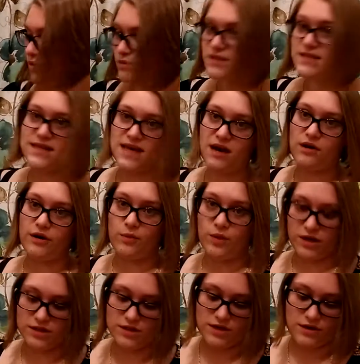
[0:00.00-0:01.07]
We'll see how it
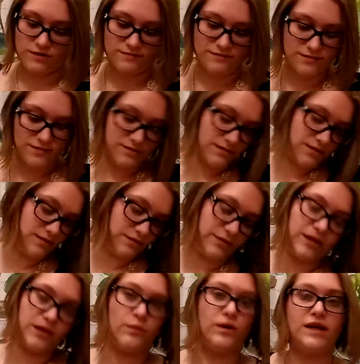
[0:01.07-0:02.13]
works, though. I
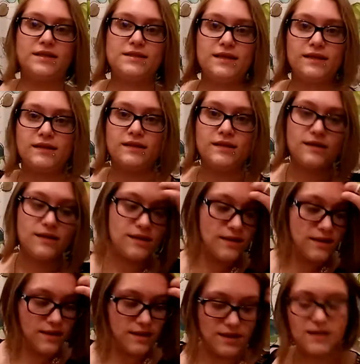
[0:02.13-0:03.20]
really want it to
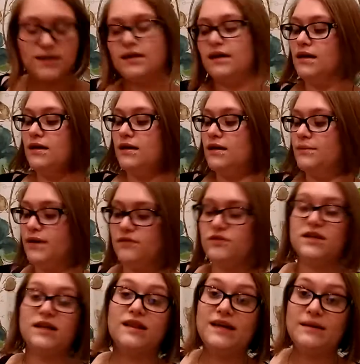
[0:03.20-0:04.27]
be able
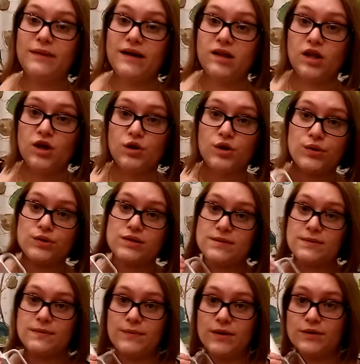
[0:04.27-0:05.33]
to clean my clothes
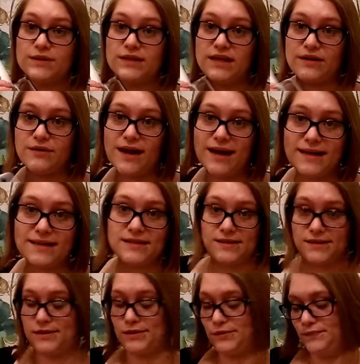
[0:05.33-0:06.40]
mostly, right?
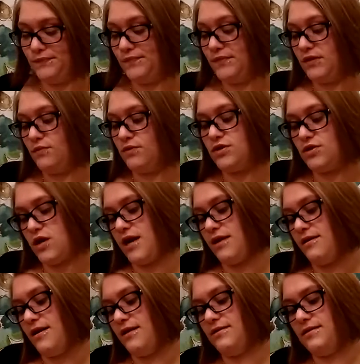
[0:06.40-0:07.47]
So we'll try
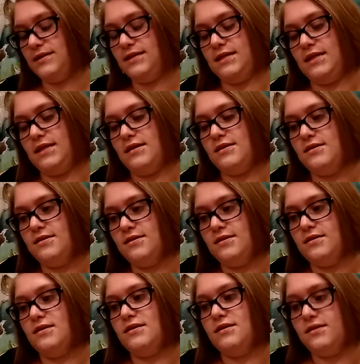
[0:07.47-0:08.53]
that and see.
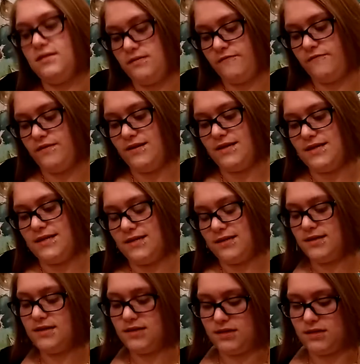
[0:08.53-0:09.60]
And if
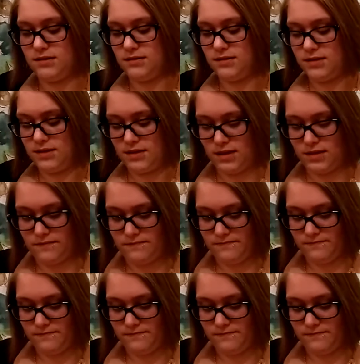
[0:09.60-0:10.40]
not, let's see.